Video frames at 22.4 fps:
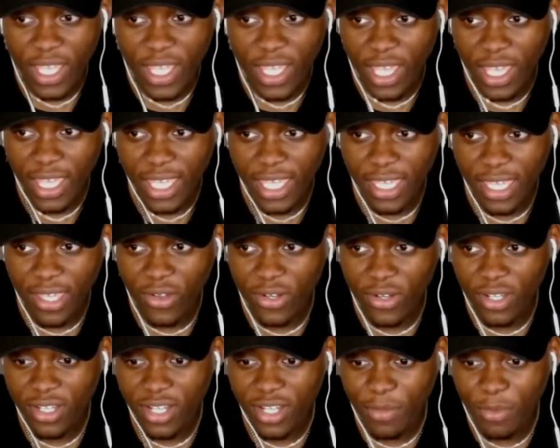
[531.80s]
He got
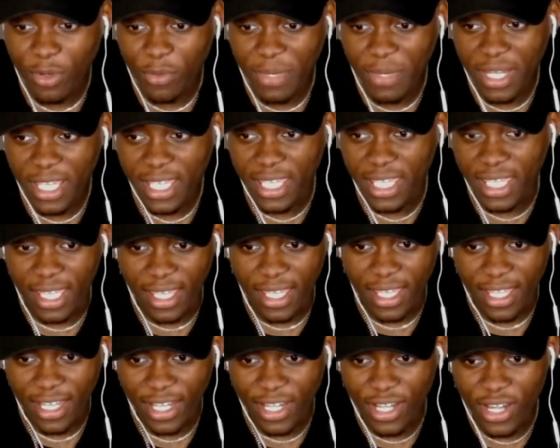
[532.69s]
the double blicky?
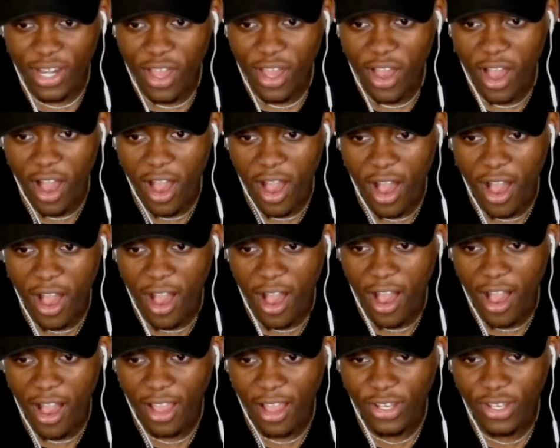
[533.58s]
Nah.